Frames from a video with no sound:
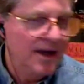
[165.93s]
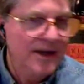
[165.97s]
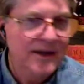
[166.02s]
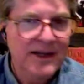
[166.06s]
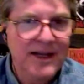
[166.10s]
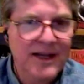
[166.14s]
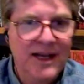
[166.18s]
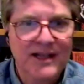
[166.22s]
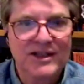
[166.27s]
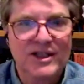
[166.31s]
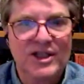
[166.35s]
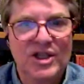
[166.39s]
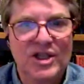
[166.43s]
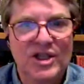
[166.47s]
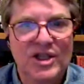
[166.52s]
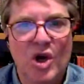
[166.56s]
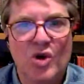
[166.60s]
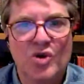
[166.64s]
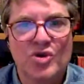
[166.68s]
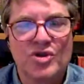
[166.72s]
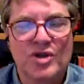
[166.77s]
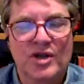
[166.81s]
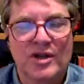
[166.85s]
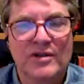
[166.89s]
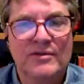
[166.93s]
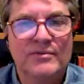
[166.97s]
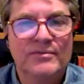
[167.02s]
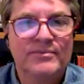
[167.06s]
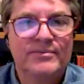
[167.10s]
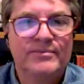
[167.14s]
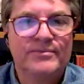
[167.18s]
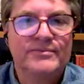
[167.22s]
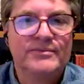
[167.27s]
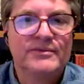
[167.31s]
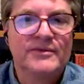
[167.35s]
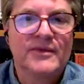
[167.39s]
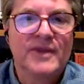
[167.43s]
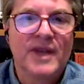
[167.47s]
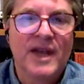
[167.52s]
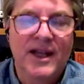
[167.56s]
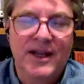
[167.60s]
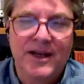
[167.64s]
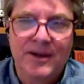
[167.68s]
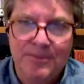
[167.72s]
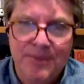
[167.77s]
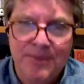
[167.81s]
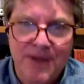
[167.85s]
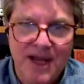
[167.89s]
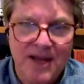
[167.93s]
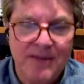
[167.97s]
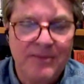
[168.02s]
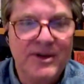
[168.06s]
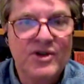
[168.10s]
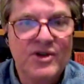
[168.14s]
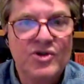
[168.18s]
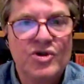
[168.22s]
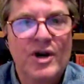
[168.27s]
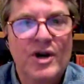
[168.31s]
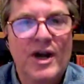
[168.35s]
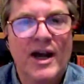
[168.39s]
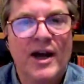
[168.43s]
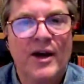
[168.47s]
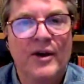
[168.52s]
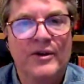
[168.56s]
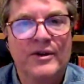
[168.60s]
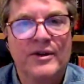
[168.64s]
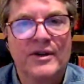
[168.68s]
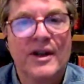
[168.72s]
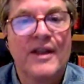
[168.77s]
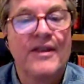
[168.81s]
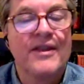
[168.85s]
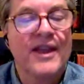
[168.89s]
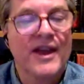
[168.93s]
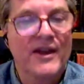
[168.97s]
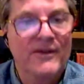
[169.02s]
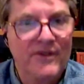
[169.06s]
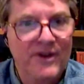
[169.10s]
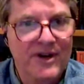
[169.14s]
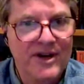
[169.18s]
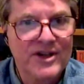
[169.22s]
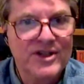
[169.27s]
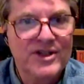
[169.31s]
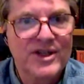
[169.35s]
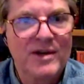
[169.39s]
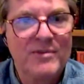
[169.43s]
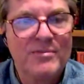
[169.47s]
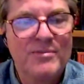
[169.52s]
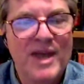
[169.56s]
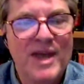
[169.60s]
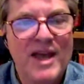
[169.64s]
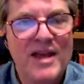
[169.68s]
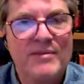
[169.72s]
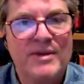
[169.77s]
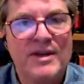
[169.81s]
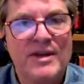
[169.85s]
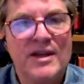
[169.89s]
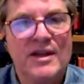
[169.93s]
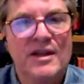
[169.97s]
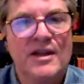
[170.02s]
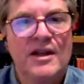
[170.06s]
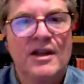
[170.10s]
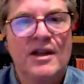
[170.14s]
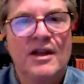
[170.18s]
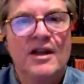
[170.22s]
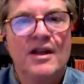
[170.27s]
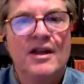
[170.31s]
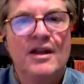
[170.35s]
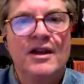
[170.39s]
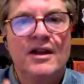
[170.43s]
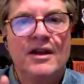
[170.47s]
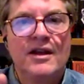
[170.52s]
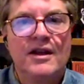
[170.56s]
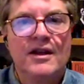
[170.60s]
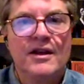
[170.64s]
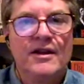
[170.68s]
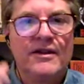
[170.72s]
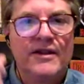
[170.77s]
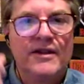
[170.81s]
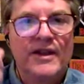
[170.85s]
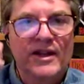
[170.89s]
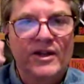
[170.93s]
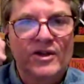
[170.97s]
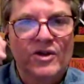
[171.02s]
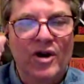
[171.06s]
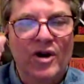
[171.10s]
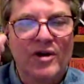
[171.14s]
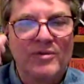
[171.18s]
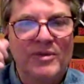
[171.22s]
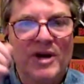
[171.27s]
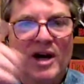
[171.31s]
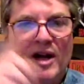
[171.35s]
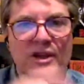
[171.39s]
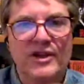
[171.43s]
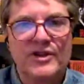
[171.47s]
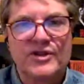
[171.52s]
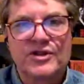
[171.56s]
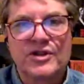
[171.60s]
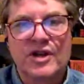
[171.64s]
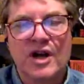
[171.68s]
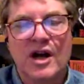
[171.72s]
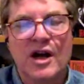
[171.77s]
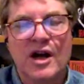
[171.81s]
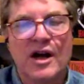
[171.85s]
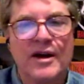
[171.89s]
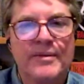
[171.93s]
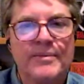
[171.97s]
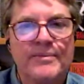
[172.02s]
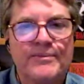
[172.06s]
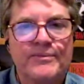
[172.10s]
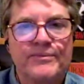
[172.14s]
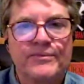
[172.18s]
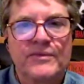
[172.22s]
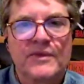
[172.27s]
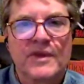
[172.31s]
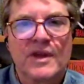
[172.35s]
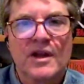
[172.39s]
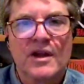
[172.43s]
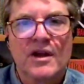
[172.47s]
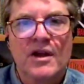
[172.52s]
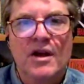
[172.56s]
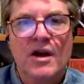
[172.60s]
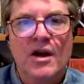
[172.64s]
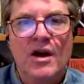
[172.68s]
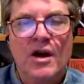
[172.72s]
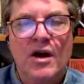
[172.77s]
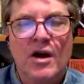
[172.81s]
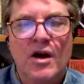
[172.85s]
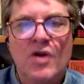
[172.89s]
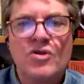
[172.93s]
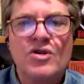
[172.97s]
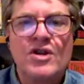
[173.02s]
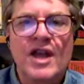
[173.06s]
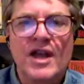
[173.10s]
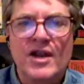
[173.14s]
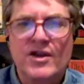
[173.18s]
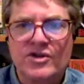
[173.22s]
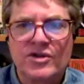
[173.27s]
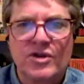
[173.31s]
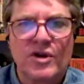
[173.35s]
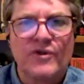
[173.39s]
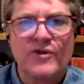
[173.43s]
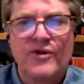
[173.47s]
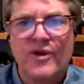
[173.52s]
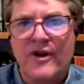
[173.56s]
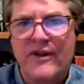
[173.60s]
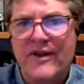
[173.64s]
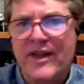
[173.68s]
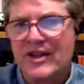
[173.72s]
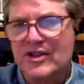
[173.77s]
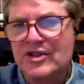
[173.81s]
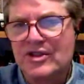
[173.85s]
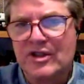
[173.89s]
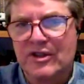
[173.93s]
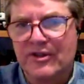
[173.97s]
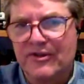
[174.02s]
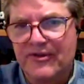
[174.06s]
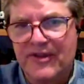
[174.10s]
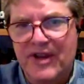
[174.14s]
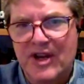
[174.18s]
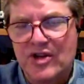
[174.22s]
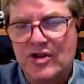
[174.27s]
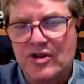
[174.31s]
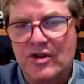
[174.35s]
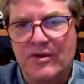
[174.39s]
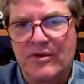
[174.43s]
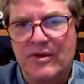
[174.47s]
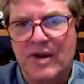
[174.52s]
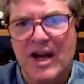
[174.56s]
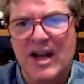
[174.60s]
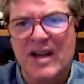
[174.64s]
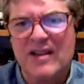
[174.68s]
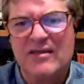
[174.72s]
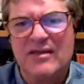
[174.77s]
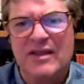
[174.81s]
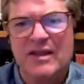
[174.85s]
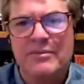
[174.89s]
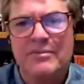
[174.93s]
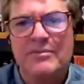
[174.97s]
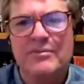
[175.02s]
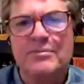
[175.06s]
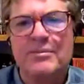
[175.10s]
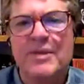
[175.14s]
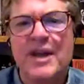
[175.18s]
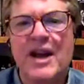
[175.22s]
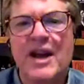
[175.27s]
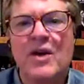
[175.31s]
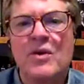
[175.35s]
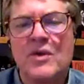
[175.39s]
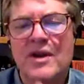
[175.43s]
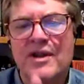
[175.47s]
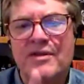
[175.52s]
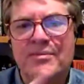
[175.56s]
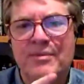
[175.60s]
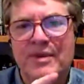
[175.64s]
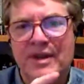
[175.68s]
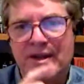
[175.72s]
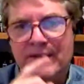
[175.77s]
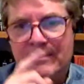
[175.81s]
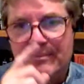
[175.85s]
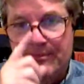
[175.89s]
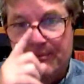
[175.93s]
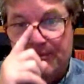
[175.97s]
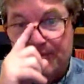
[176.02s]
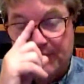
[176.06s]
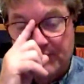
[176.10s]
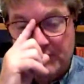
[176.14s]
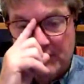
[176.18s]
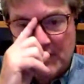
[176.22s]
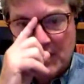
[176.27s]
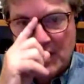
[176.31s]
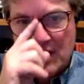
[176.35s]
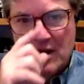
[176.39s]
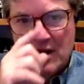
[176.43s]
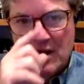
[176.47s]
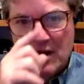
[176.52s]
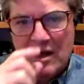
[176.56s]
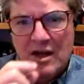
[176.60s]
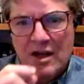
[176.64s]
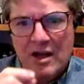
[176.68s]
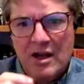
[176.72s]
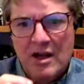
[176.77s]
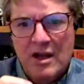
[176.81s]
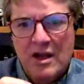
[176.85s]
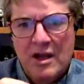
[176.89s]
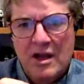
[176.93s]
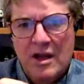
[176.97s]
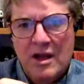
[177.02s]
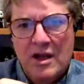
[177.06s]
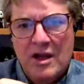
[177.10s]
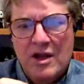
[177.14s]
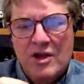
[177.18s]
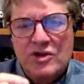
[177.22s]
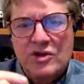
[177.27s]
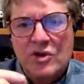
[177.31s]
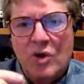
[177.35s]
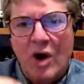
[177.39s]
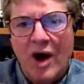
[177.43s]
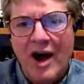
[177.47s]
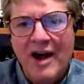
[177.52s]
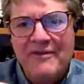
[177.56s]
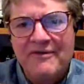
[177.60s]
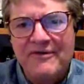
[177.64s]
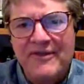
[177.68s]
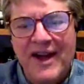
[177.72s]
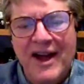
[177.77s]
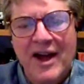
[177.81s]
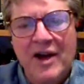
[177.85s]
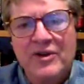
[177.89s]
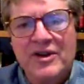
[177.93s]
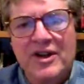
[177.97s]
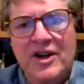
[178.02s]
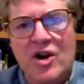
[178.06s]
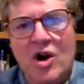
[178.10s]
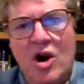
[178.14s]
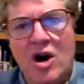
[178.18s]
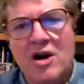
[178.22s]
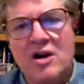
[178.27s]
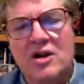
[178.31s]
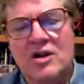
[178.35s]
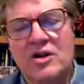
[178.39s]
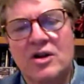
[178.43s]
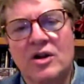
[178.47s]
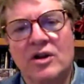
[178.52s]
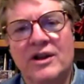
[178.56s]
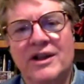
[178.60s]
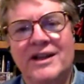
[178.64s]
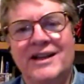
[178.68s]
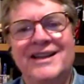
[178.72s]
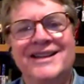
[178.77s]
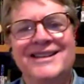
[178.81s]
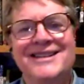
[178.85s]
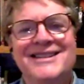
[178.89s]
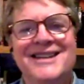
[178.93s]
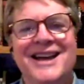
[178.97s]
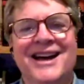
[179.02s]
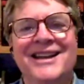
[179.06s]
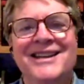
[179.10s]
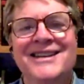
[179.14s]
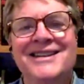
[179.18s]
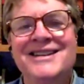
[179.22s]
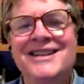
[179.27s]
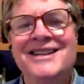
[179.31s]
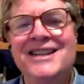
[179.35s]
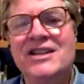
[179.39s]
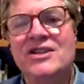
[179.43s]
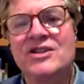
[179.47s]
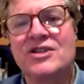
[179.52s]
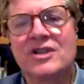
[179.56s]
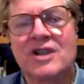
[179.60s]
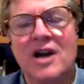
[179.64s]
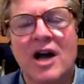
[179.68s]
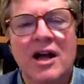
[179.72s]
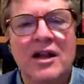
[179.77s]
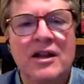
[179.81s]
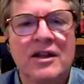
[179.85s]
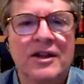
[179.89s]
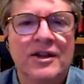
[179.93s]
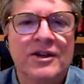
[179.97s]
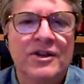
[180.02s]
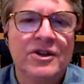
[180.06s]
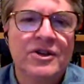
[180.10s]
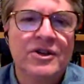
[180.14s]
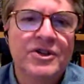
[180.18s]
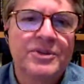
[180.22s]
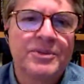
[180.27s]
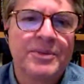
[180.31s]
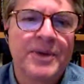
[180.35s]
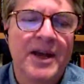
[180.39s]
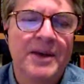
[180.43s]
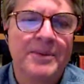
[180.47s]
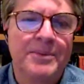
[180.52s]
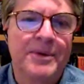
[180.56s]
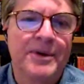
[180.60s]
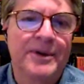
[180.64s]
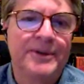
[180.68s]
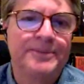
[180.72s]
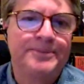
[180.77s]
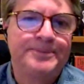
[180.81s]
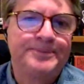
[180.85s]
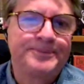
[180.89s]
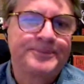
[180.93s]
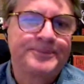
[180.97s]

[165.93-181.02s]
at the ocean. The baby drowned. That very same baby that Gormala saw. Okay, so far that's fiction, right? Bear with me. So I found an article in the Dundee, Scotland newspaper